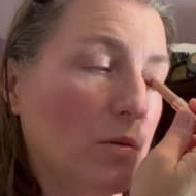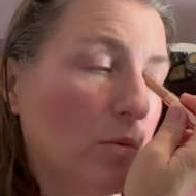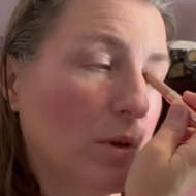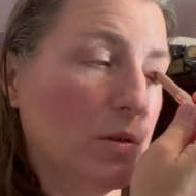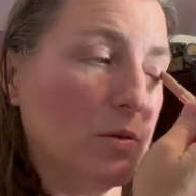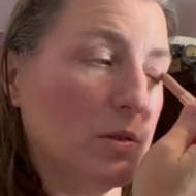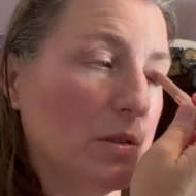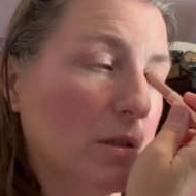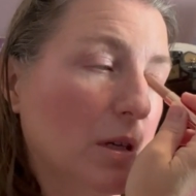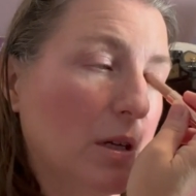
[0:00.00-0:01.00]

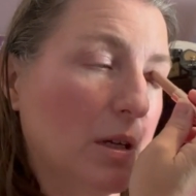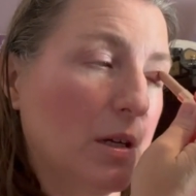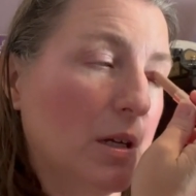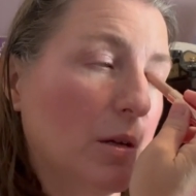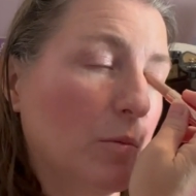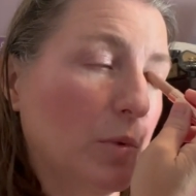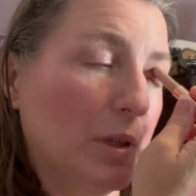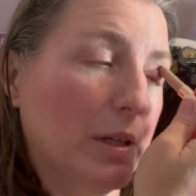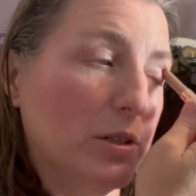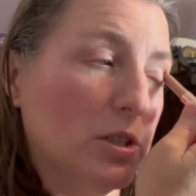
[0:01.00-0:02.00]
rose
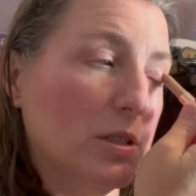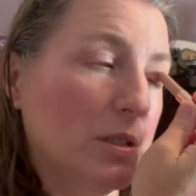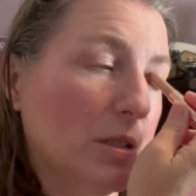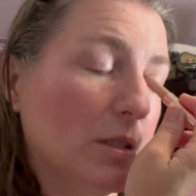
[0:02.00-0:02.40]
blushes.